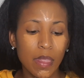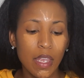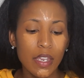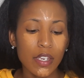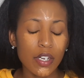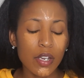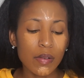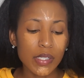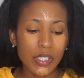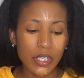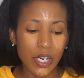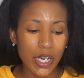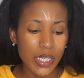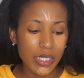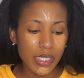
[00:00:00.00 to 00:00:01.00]
And you know what's
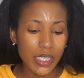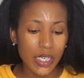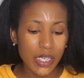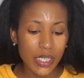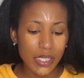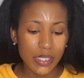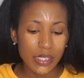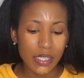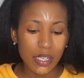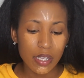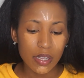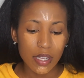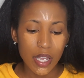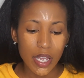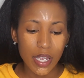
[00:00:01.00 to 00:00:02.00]
crazy is,
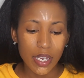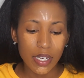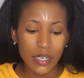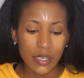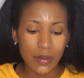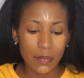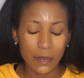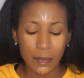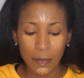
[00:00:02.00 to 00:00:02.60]
like,